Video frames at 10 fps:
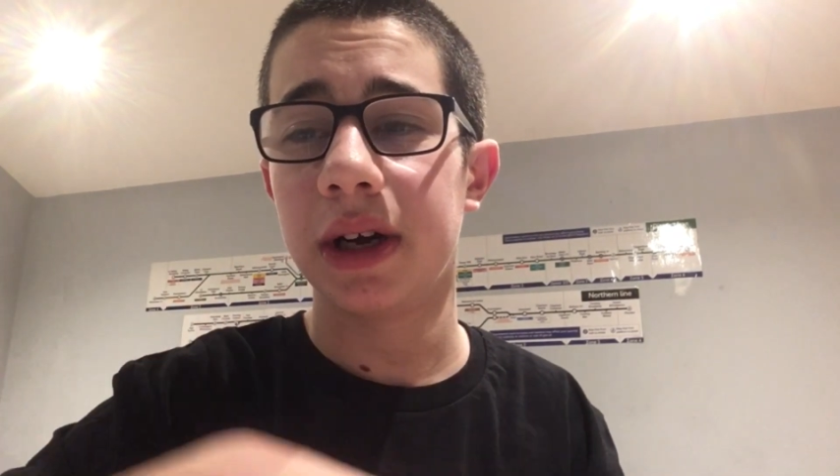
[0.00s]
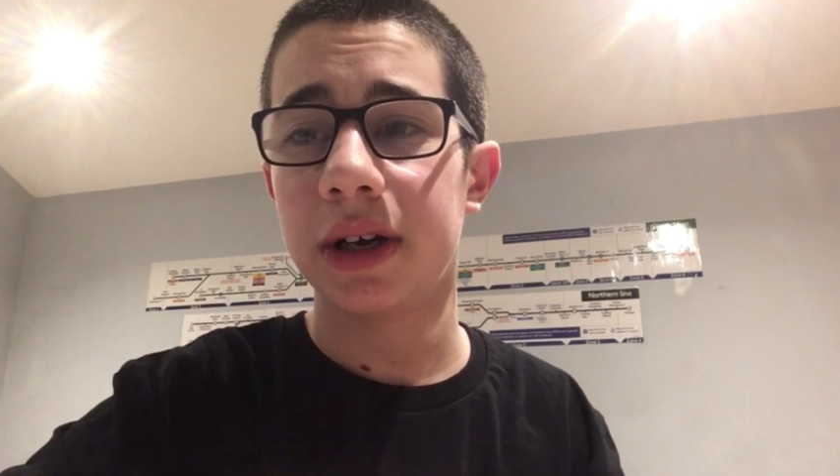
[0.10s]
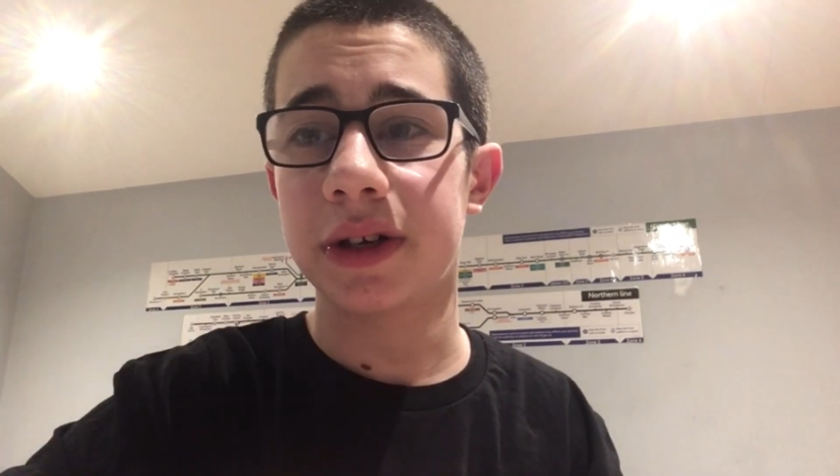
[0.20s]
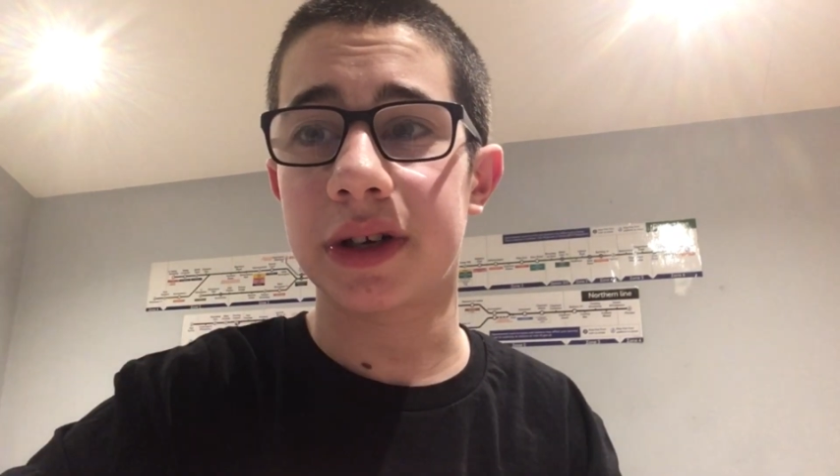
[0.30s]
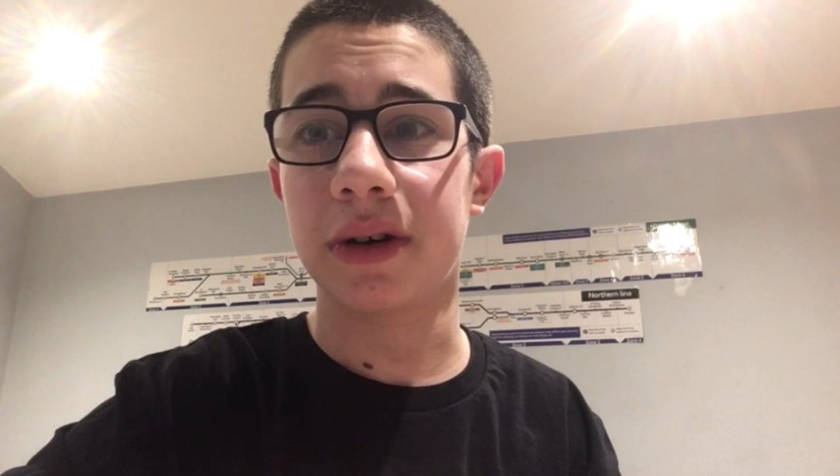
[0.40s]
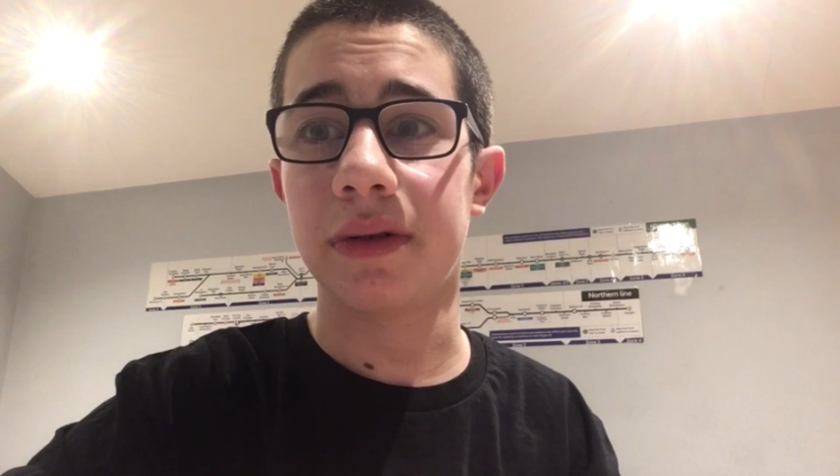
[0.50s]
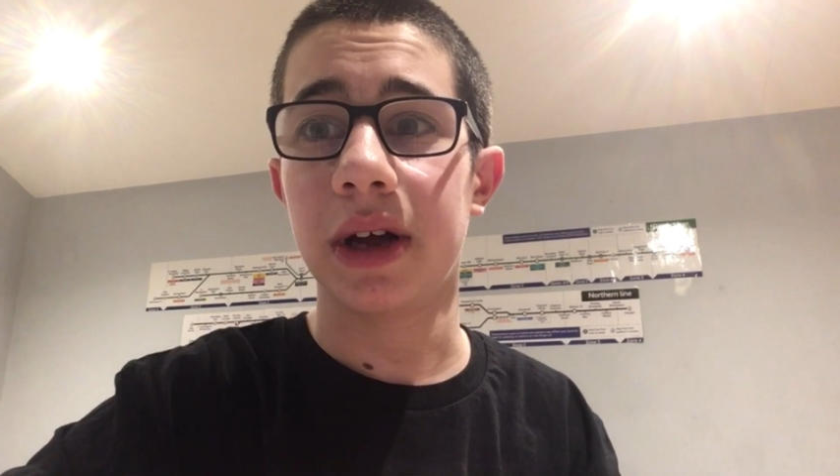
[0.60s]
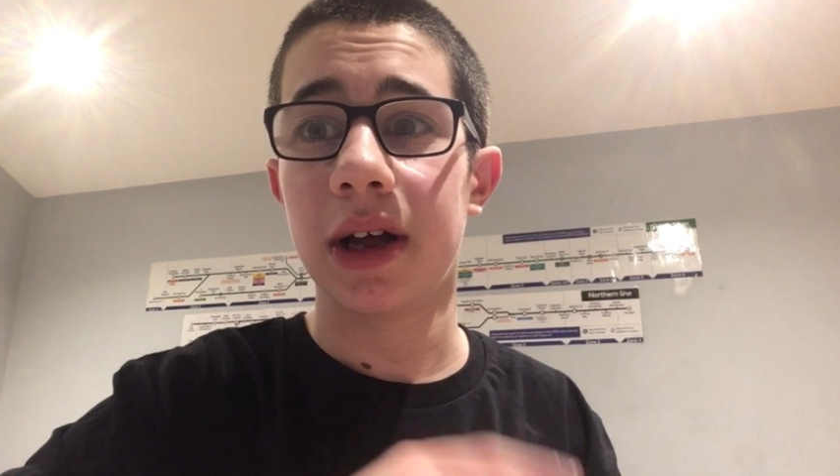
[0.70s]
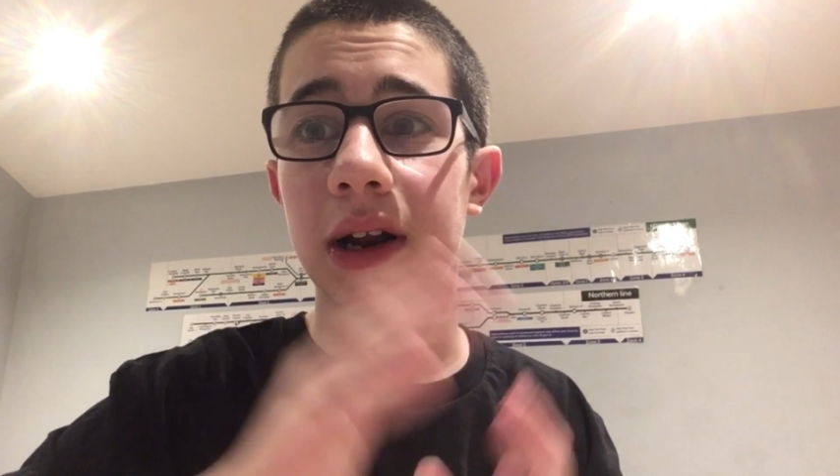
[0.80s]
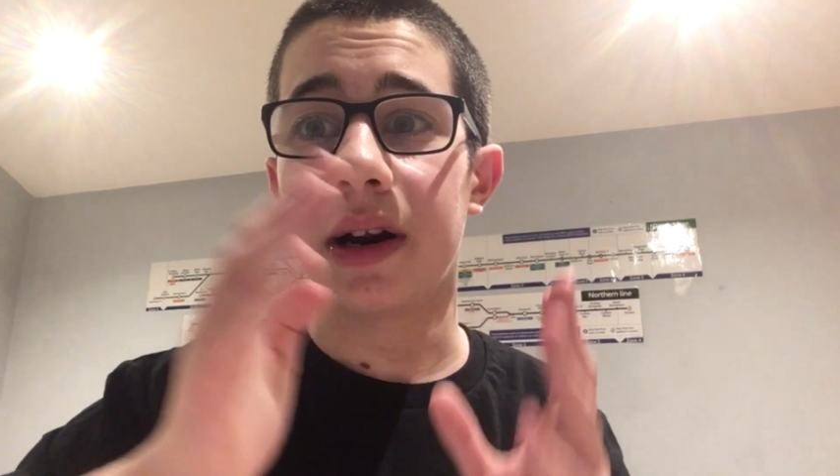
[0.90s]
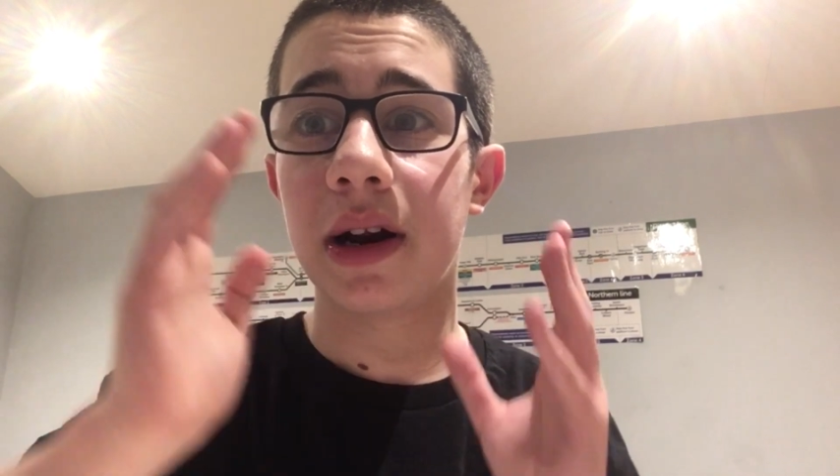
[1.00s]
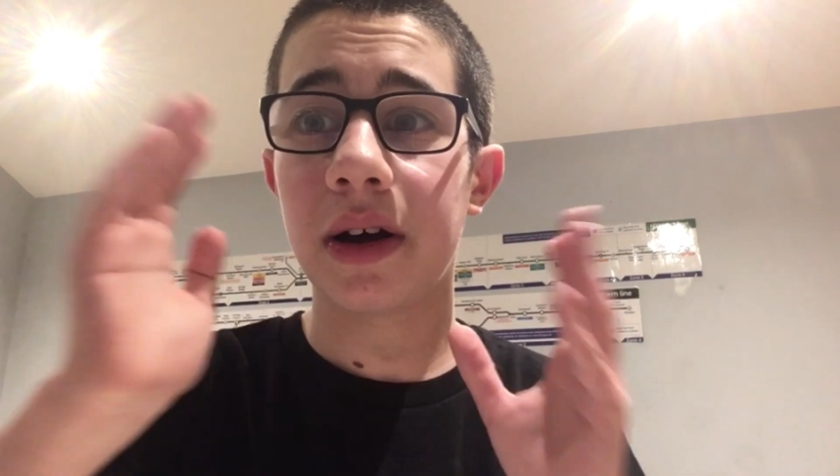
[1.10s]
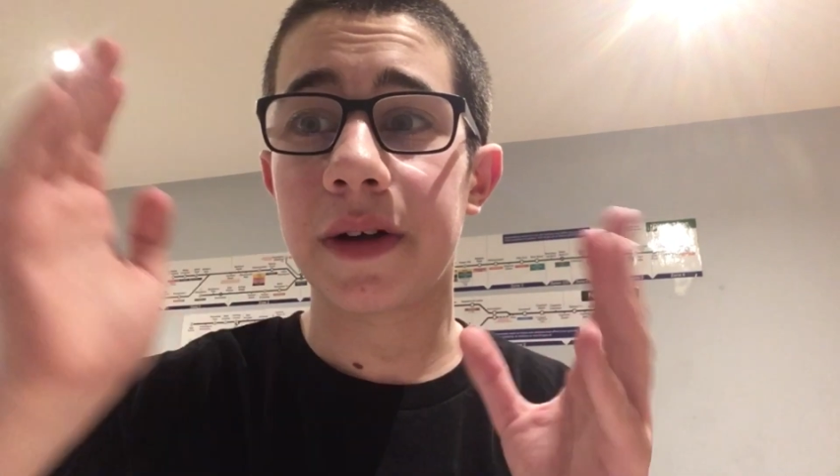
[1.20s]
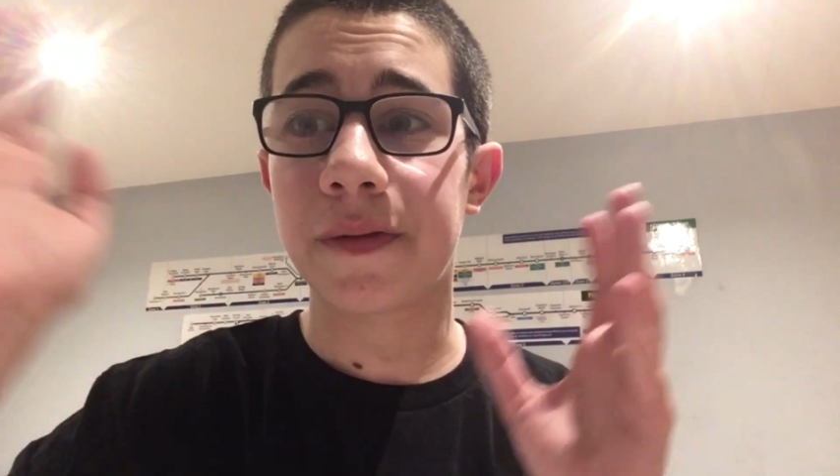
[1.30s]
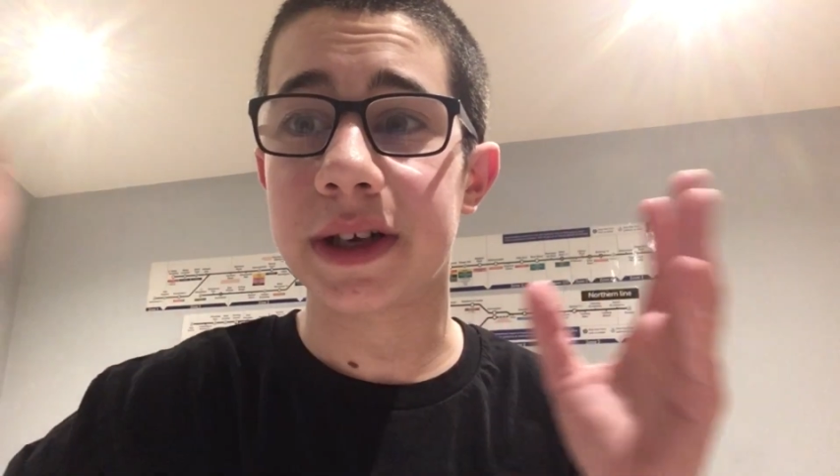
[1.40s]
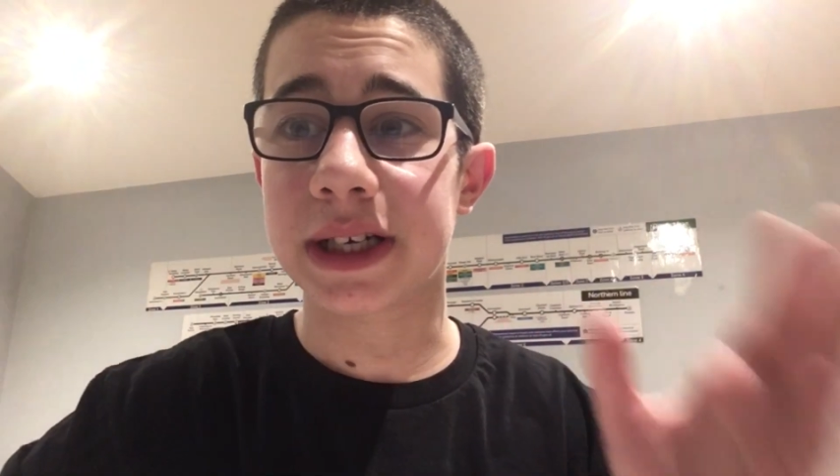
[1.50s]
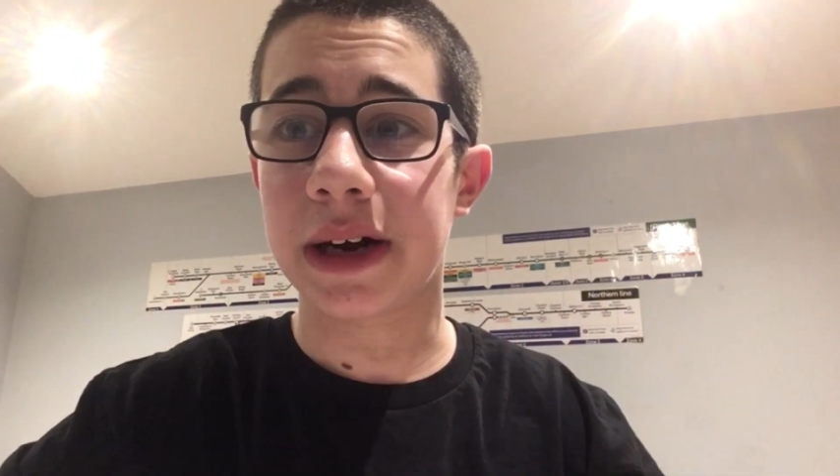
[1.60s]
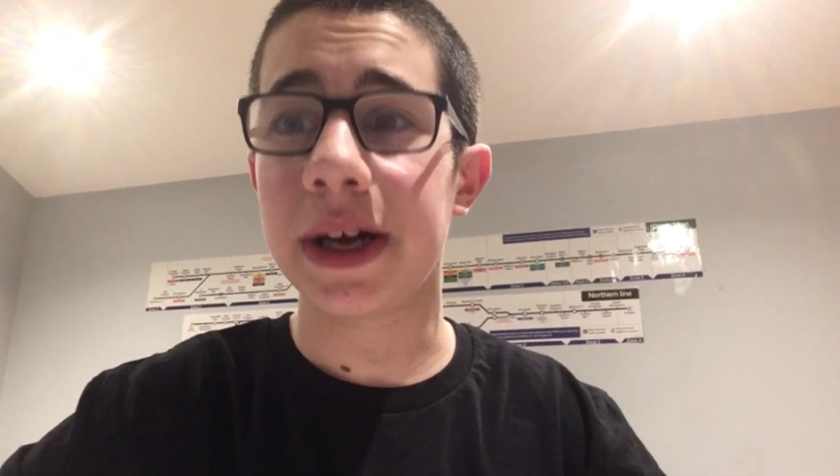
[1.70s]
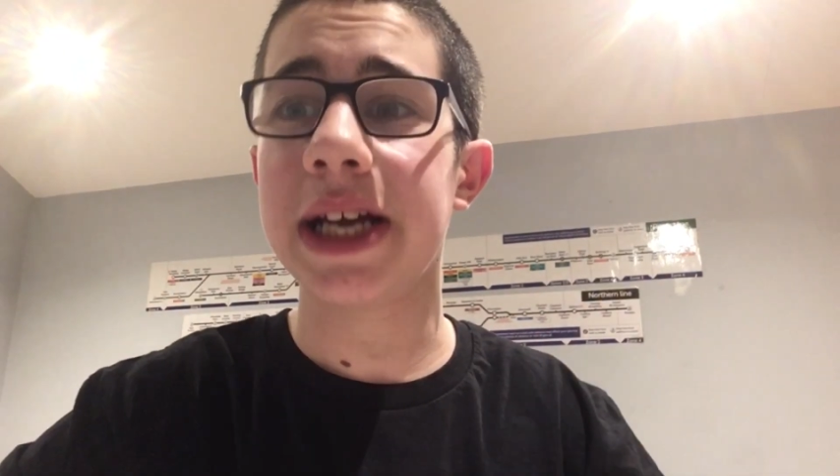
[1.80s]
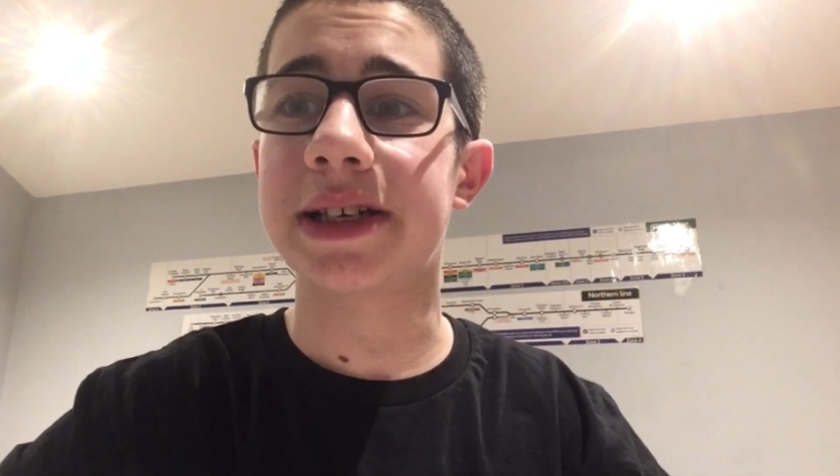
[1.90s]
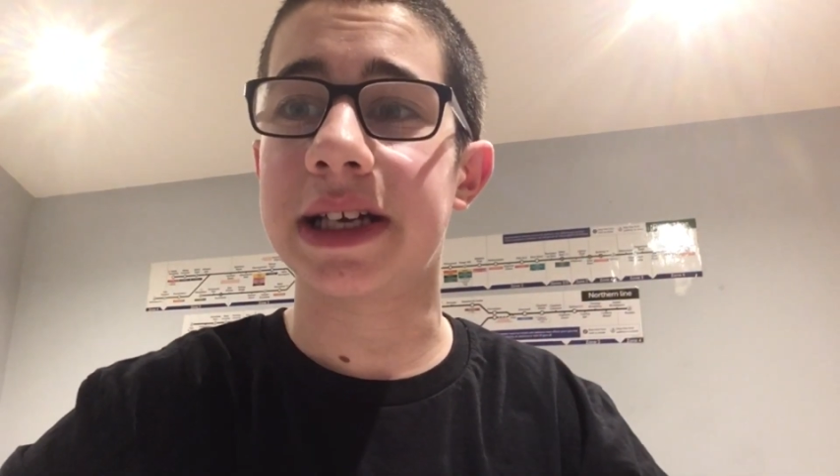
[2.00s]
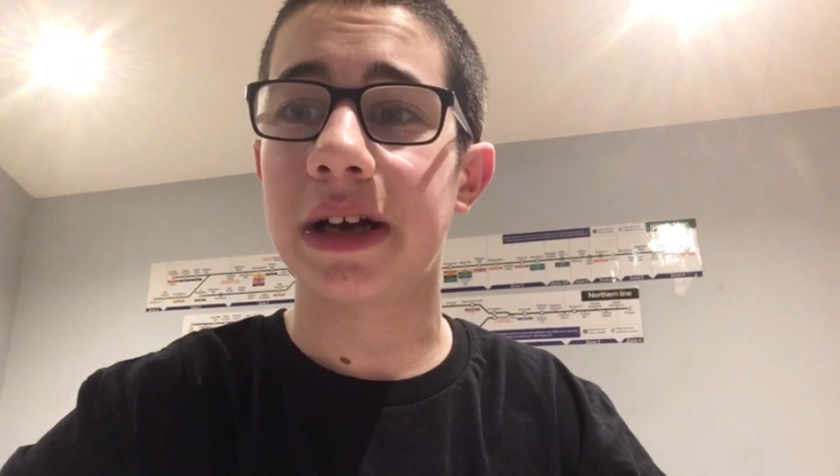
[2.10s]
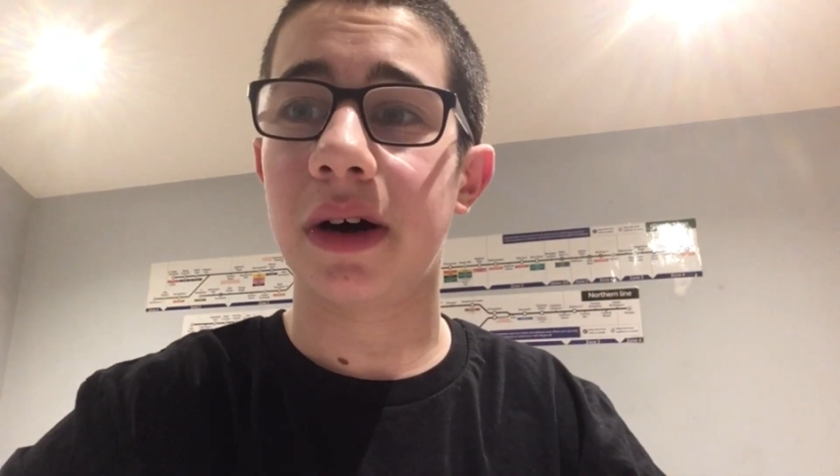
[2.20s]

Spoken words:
So life is now easy